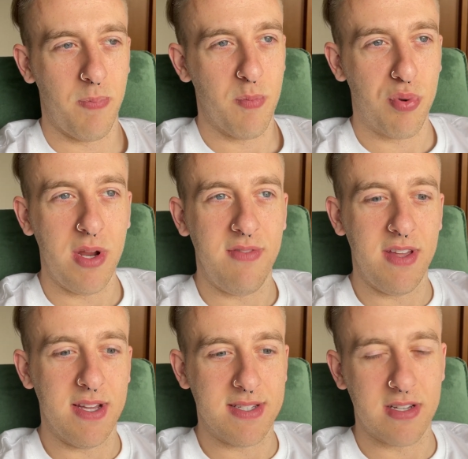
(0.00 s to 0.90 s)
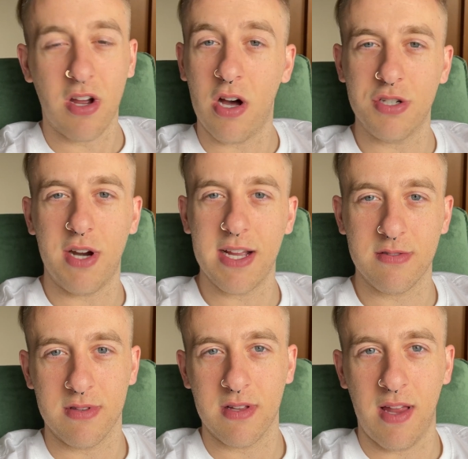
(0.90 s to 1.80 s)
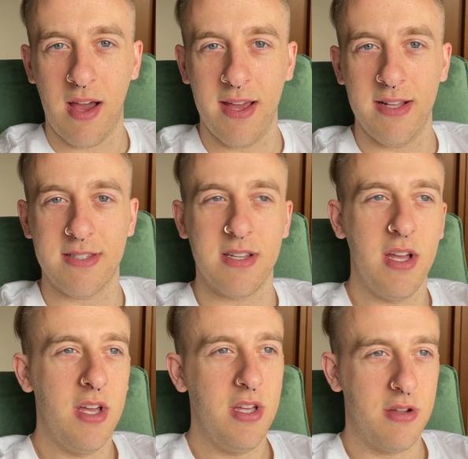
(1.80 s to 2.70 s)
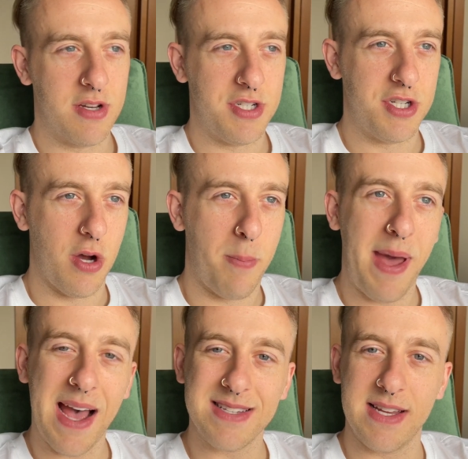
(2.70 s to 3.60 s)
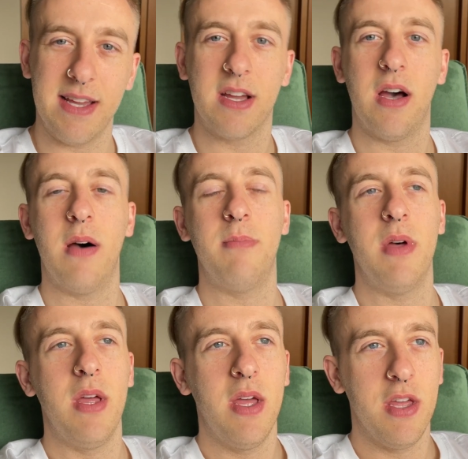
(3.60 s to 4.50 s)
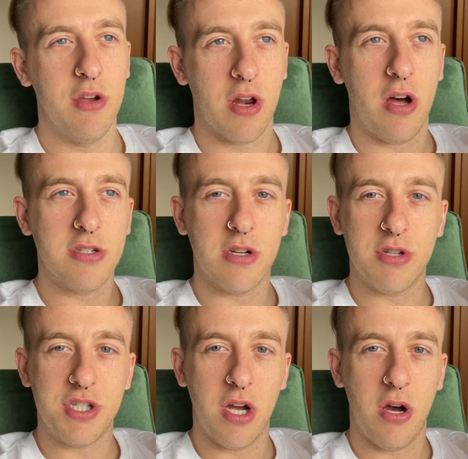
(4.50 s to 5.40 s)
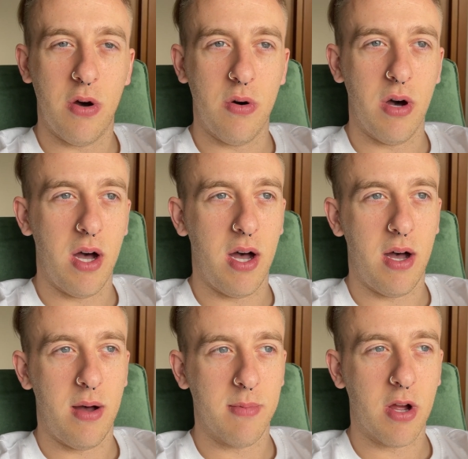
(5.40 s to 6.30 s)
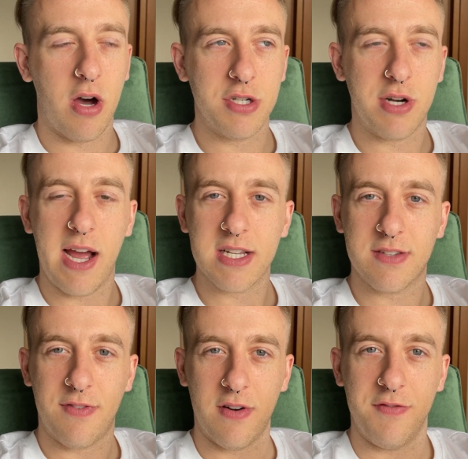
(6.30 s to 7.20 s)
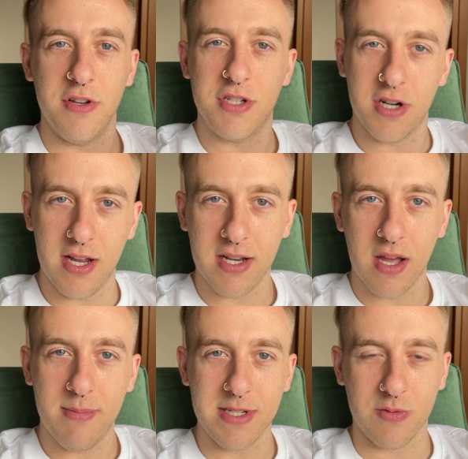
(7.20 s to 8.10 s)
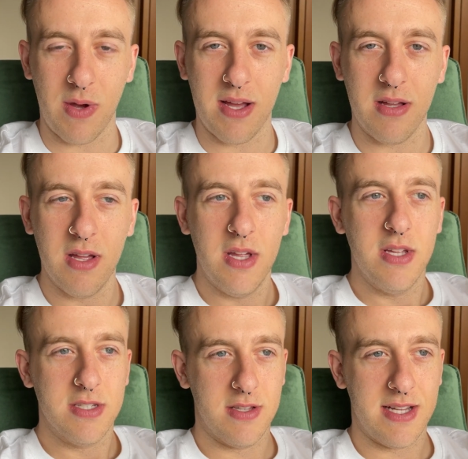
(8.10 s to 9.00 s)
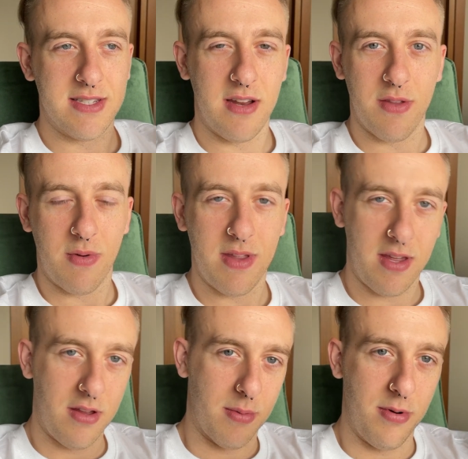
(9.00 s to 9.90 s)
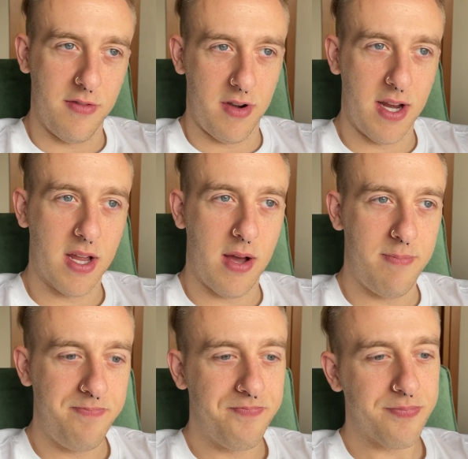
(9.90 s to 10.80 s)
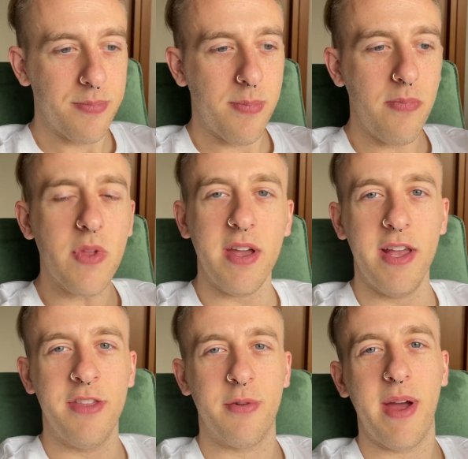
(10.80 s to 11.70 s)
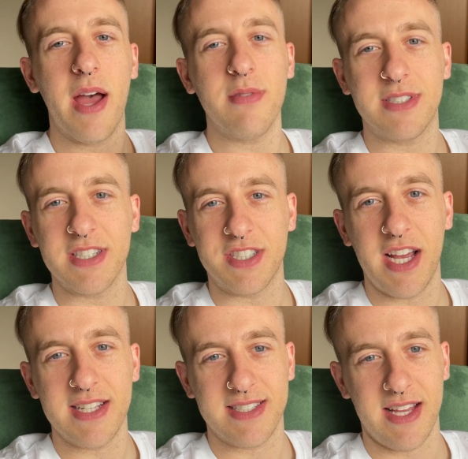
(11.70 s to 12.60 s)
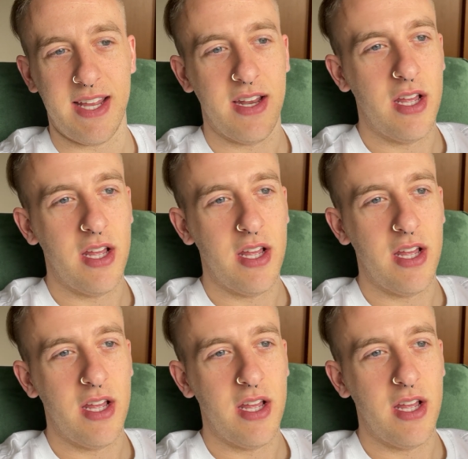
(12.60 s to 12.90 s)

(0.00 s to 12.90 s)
previous contracts with clients. You can show past income. You could also show contracts for future income as well. So that's another way that you can prove your income. Either way, I would suggest that